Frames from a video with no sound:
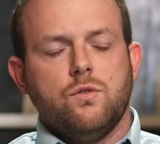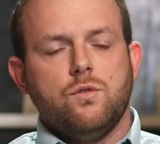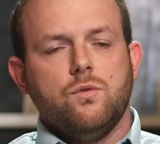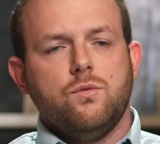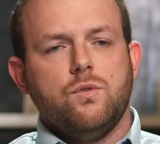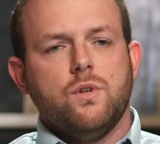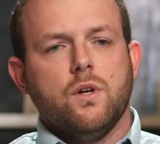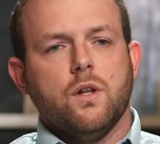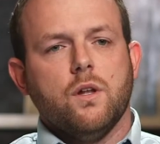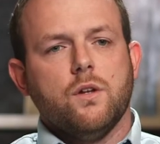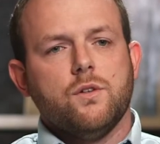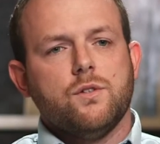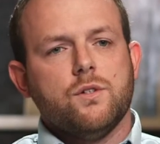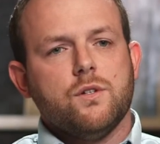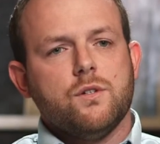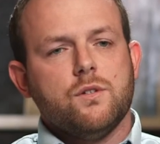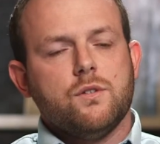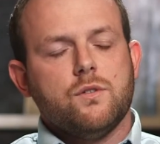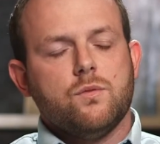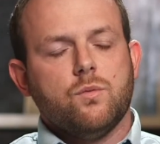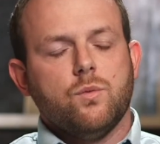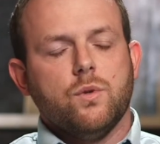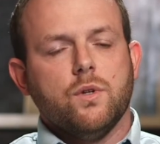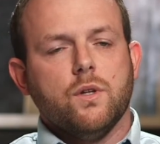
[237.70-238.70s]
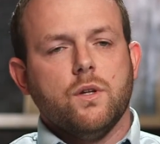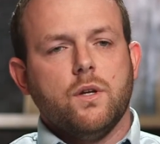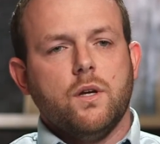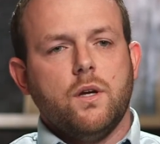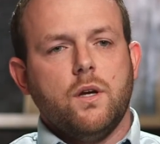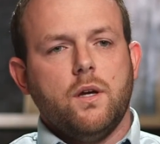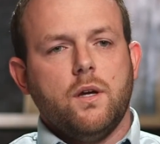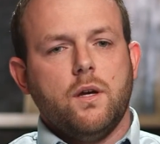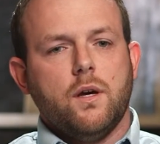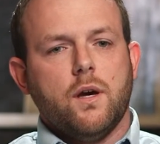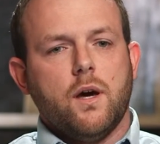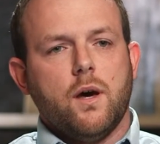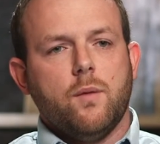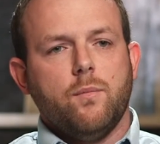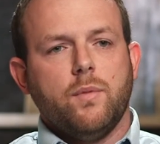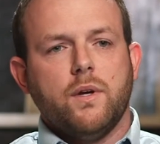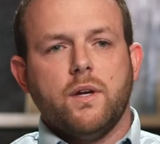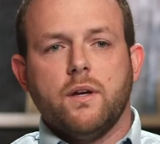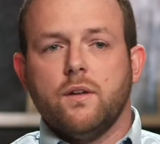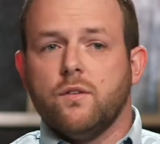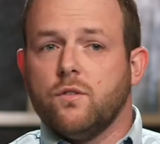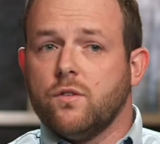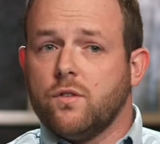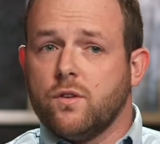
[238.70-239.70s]
due diligence really
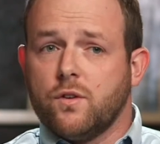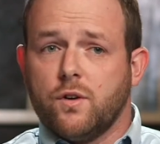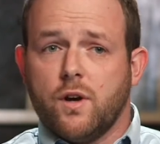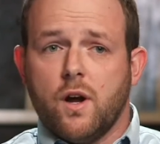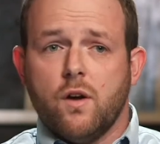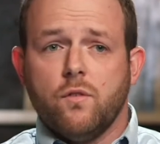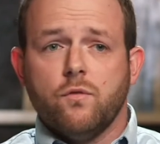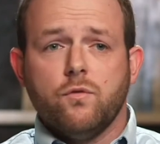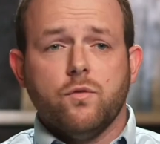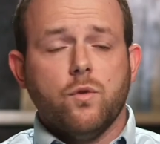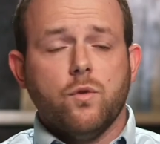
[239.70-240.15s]
begins on the ground